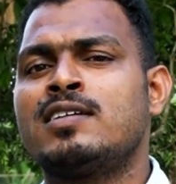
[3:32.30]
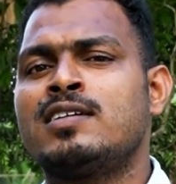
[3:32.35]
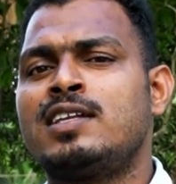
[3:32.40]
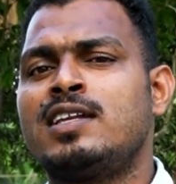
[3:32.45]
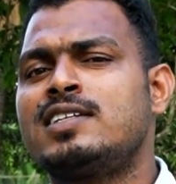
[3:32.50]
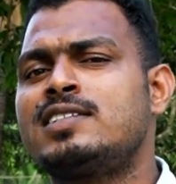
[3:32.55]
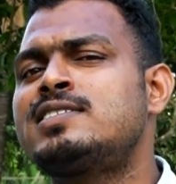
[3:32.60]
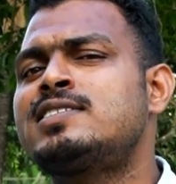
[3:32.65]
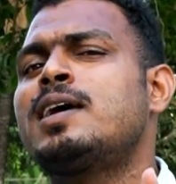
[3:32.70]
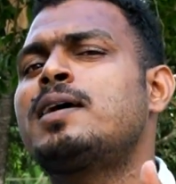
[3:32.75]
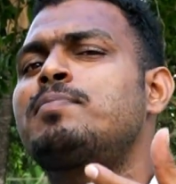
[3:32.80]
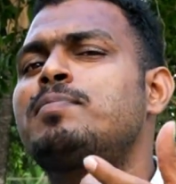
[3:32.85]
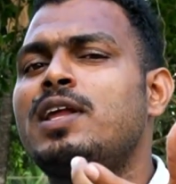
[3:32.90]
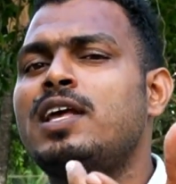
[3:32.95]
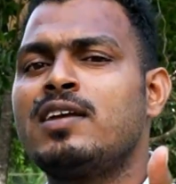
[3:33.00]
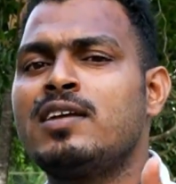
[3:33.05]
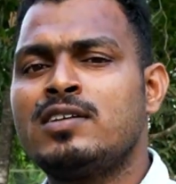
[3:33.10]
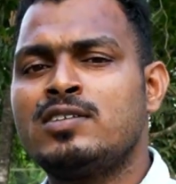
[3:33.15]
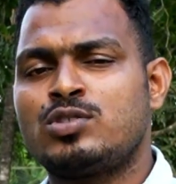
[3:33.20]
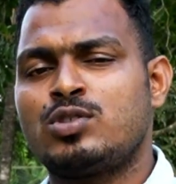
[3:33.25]
let's
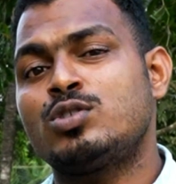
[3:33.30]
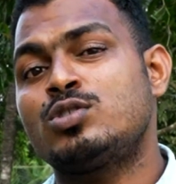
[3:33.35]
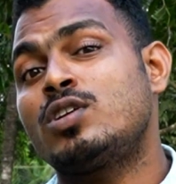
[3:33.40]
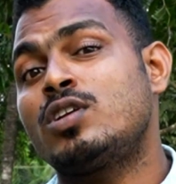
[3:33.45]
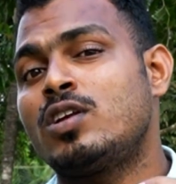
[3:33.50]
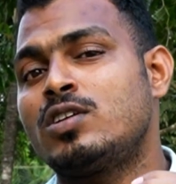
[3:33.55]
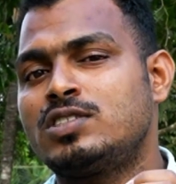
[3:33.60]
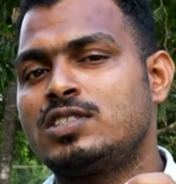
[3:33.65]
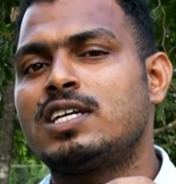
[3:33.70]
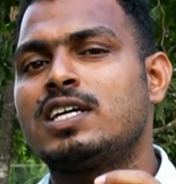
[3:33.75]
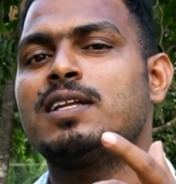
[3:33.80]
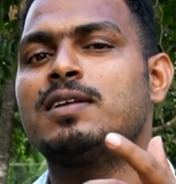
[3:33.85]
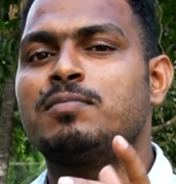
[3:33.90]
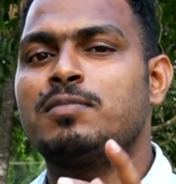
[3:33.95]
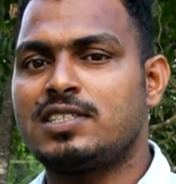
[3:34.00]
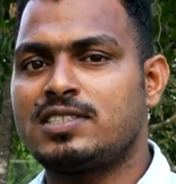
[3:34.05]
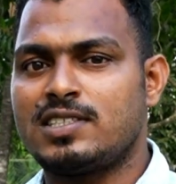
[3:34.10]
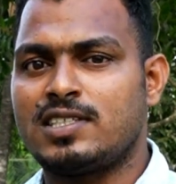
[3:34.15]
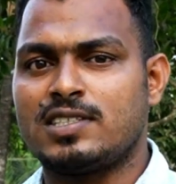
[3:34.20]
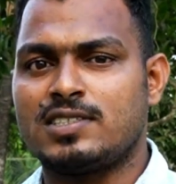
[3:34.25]
apply sociological
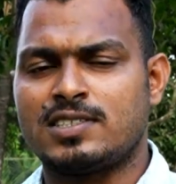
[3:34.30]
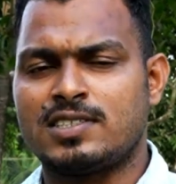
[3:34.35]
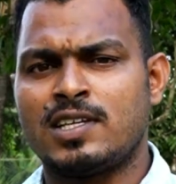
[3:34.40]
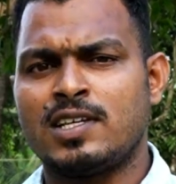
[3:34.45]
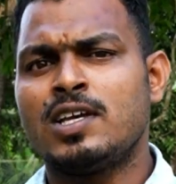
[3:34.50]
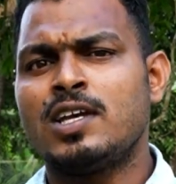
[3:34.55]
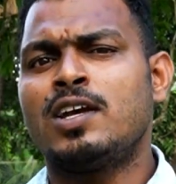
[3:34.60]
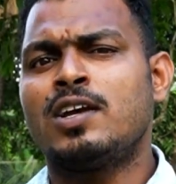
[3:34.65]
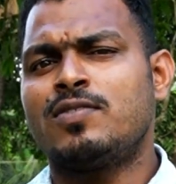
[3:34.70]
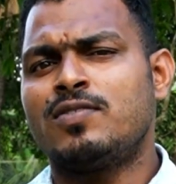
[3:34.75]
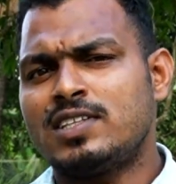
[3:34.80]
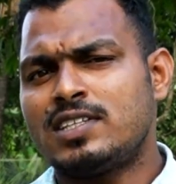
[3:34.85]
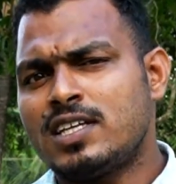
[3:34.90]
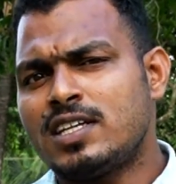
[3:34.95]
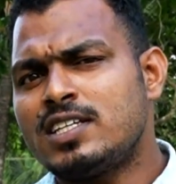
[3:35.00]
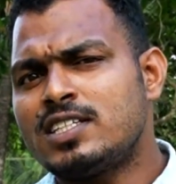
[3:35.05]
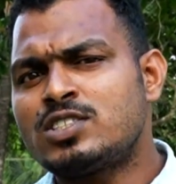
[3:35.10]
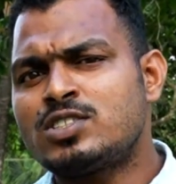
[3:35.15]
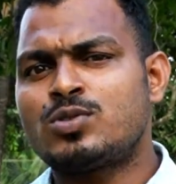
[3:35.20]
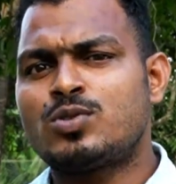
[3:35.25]
imagination,
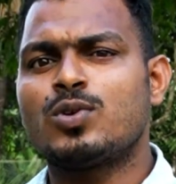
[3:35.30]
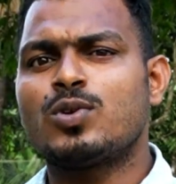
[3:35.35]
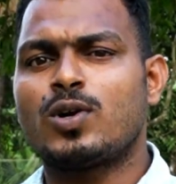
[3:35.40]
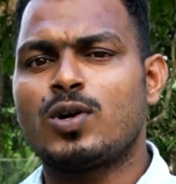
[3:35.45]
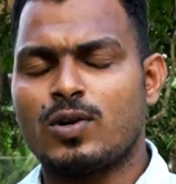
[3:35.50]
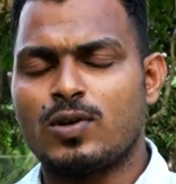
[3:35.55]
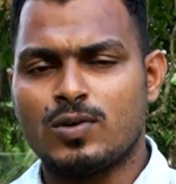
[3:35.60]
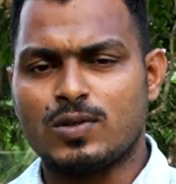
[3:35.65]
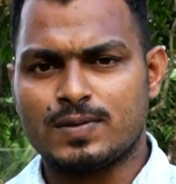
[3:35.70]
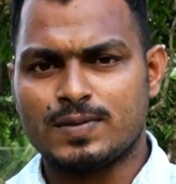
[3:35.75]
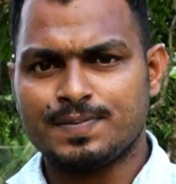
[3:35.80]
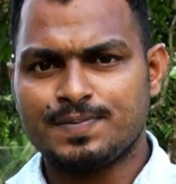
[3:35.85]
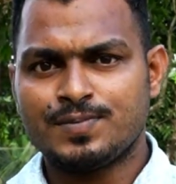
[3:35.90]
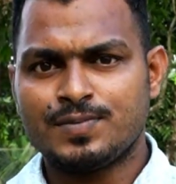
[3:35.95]
whether it's true or not.